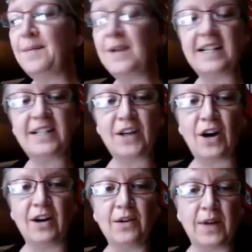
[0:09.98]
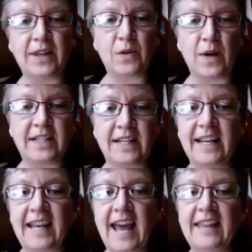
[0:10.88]
I'm going to start with a question
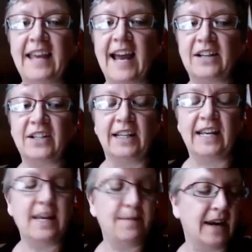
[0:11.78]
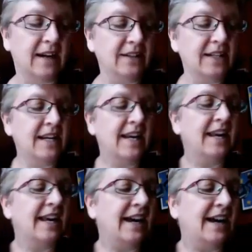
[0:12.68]
that Kathy actually emailed.
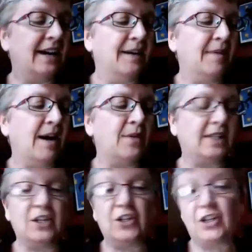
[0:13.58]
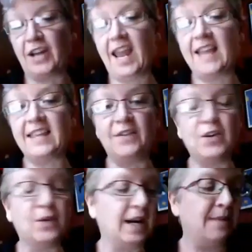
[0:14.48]
Um, I wasn't sure, Kathy, if
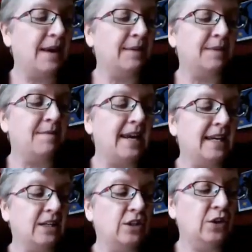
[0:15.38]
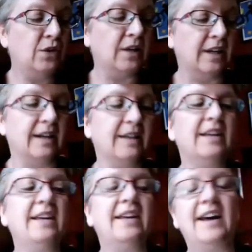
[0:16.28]
you were going to be able to make it to the
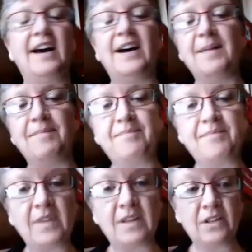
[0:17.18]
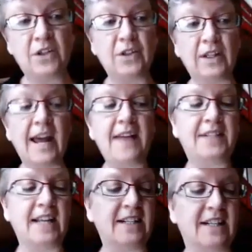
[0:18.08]
um, to the live
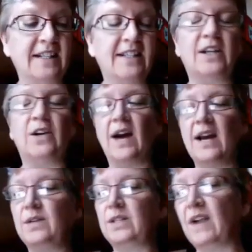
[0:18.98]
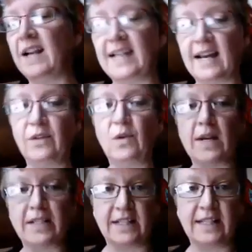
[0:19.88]
session. So I always write down
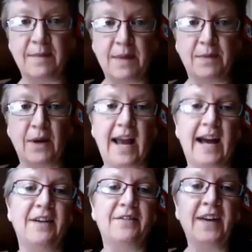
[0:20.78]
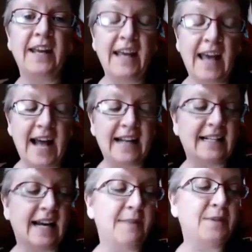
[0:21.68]
questions that people have ahead
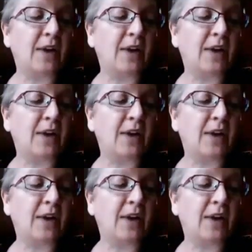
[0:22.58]
of time.